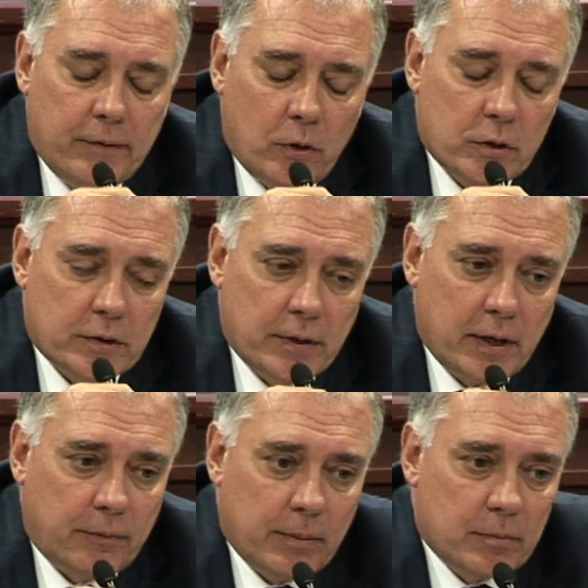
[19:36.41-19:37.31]
noticed
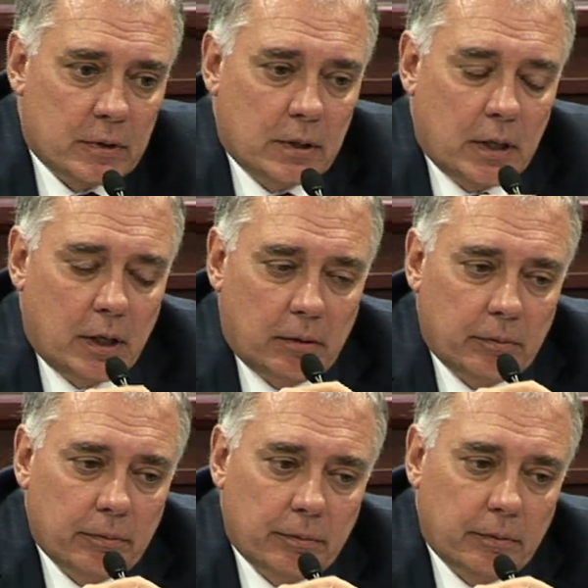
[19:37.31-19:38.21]
from
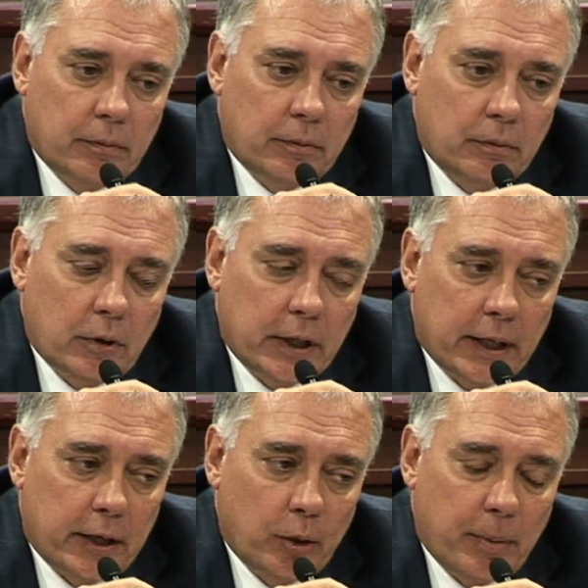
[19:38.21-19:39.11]

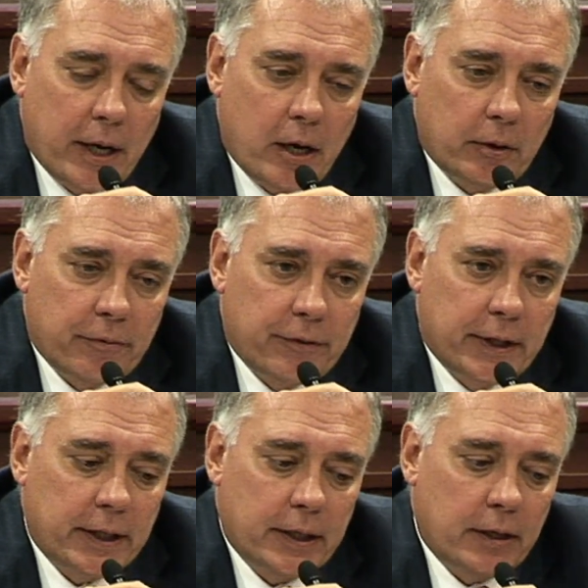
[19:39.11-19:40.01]
looking at your biography
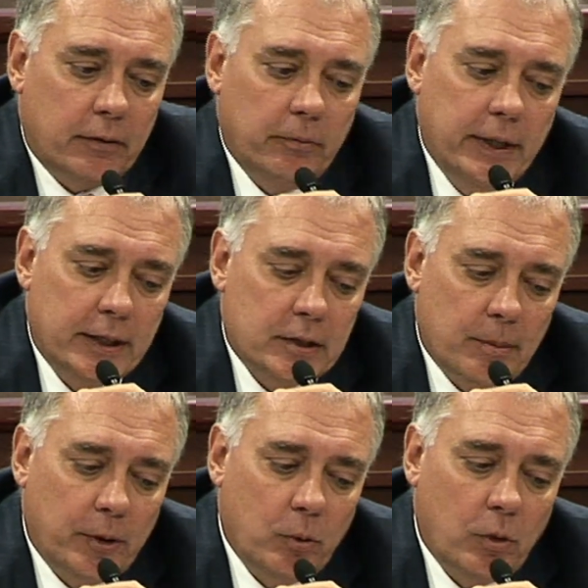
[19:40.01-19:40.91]
and reading
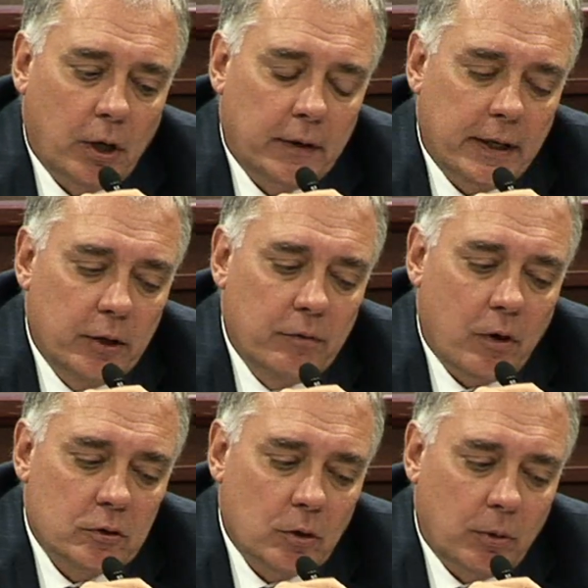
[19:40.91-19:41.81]
some of your work that you've
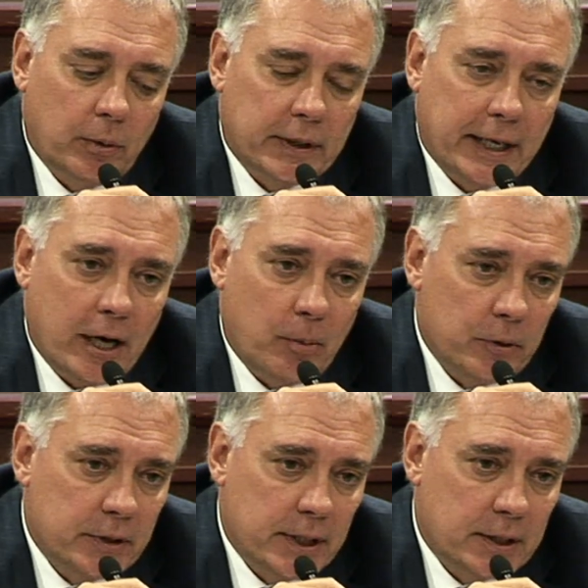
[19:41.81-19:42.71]
also worked with the
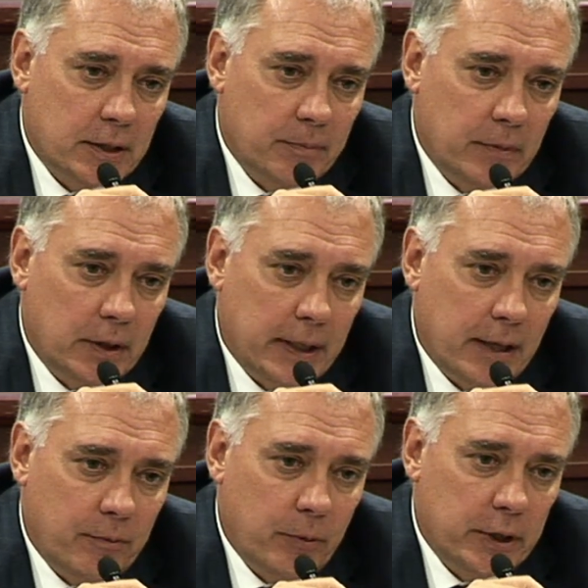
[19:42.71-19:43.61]
CalPERS system,
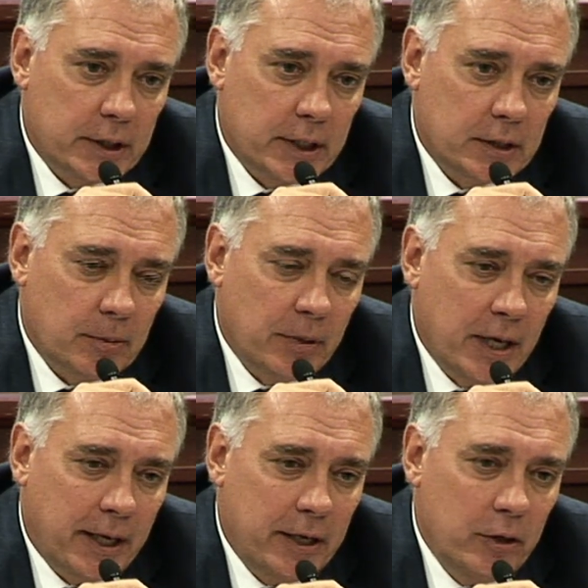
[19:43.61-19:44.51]
California system.
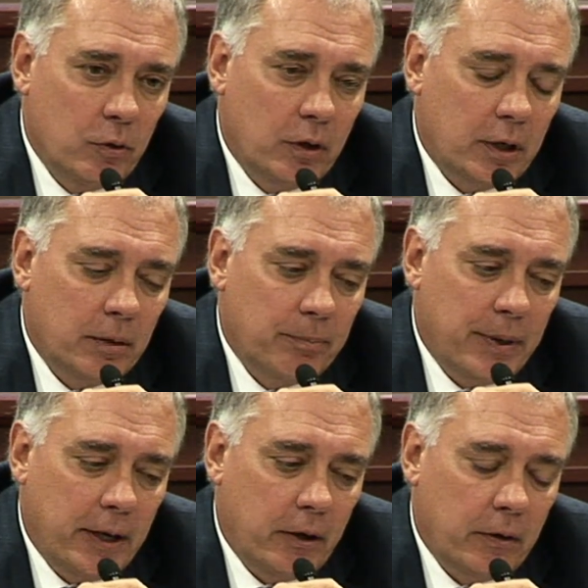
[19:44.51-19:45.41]
Can you
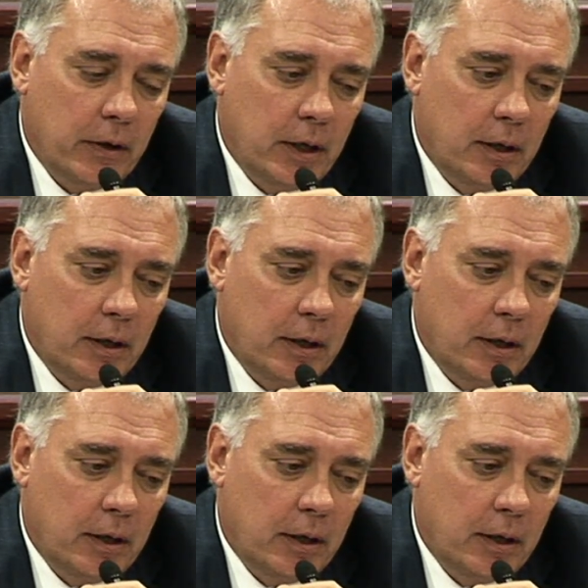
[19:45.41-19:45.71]
compare